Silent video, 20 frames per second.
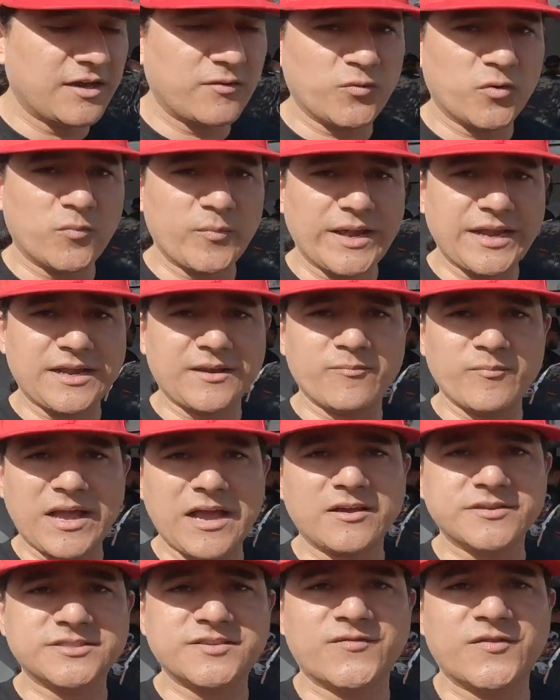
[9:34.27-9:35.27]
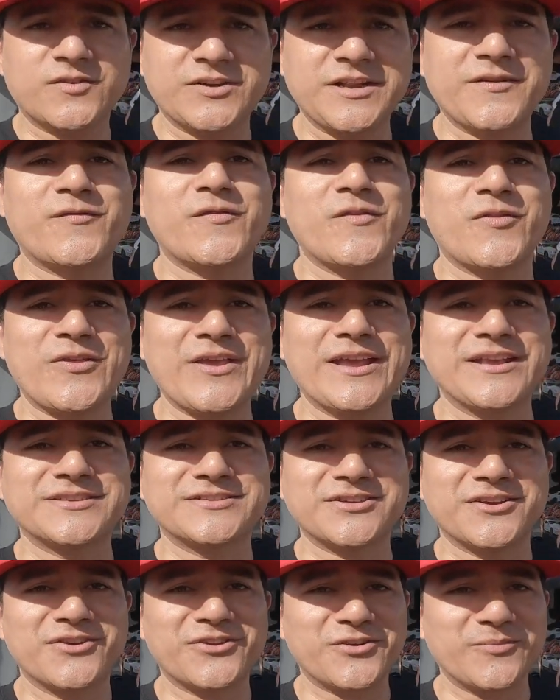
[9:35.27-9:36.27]
We'll make mounts for different things.
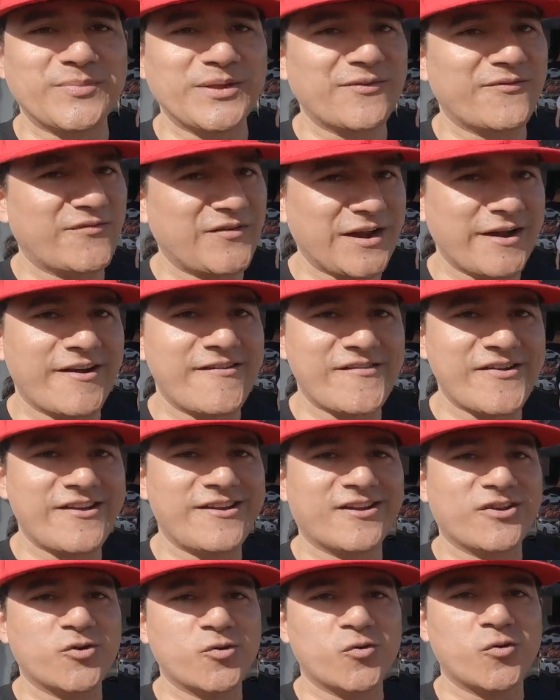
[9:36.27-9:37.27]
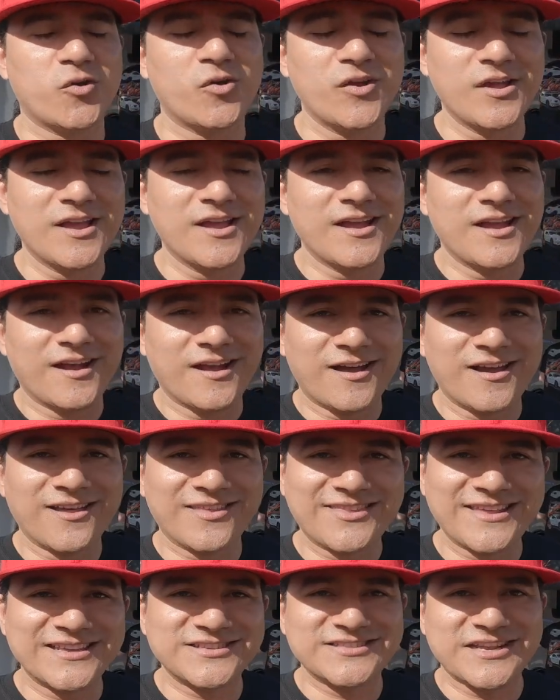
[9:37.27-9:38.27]
So it'll be very, very cool.
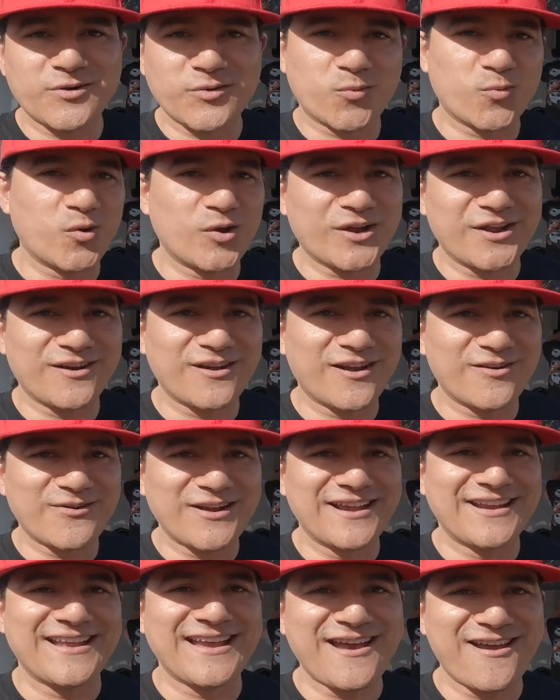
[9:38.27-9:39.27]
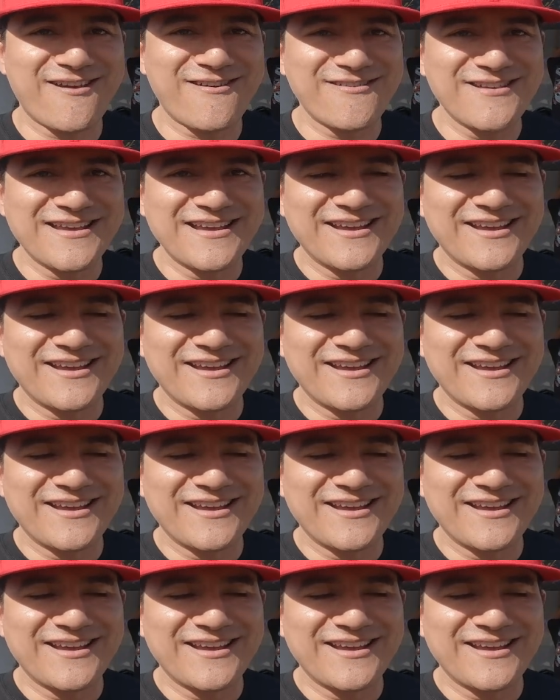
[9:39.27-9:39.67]
Things that we're working on right now.